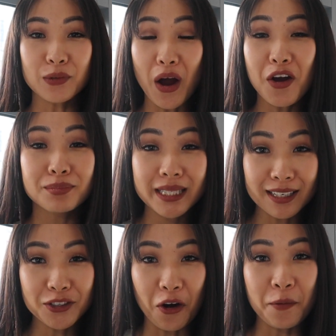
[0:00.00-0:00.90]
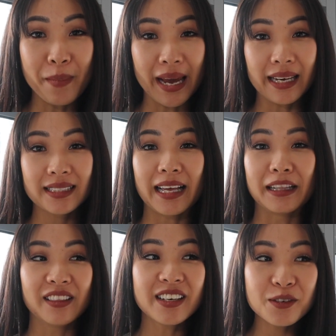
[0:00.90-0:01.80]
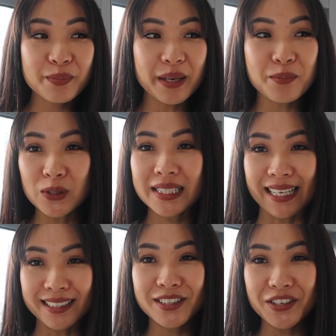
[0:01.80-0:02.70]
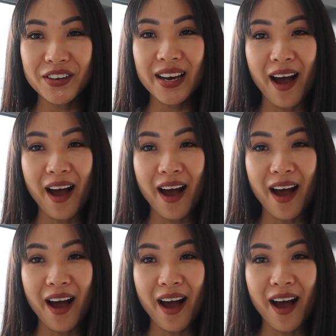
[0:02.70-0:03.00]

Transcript: So I hope TikTok makes a little bit more sense to you